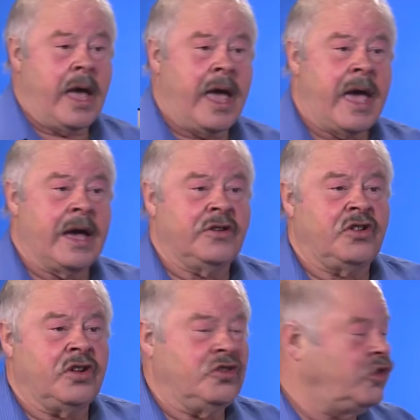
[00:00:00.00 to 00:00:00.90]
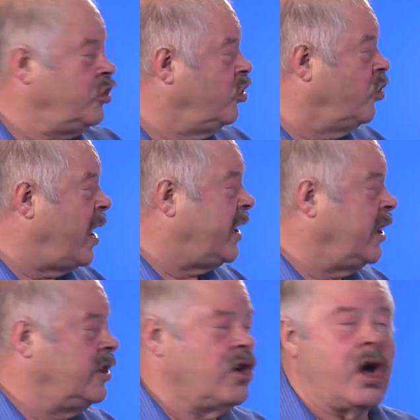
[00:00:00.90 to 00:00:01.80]
And do you
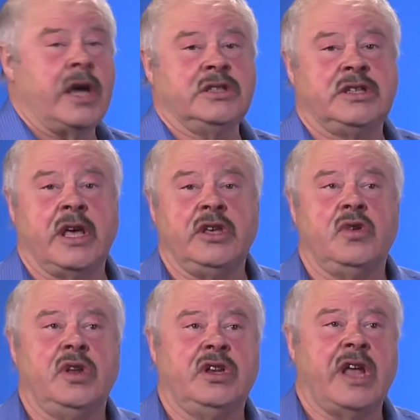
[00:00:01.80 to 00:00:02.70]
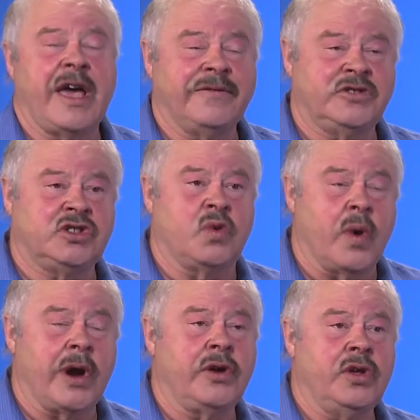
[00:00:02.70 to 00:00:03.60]
recognize that you need to have
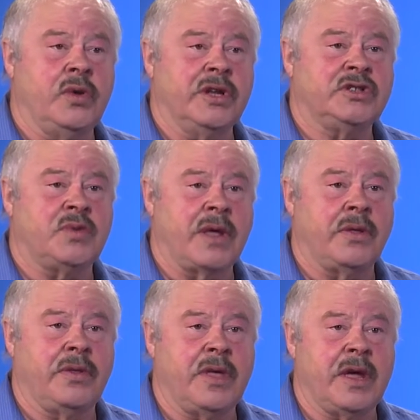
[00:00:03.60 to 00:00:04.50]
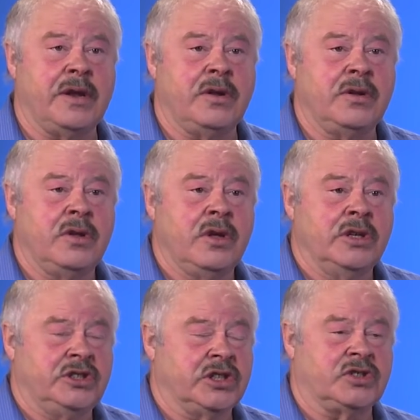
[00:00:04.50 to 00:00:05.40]
square units rather than
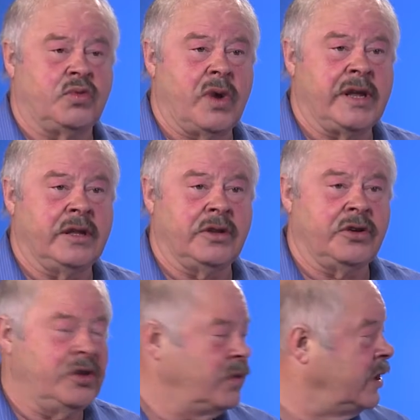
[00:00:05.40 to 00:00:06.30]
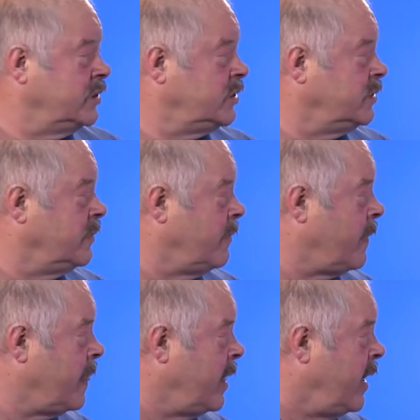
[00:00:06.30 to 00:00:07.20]
just regular units?
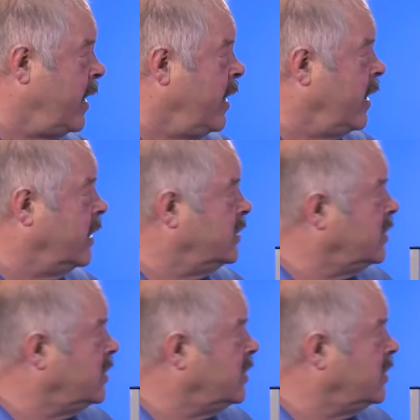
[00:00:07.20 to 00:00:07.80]
And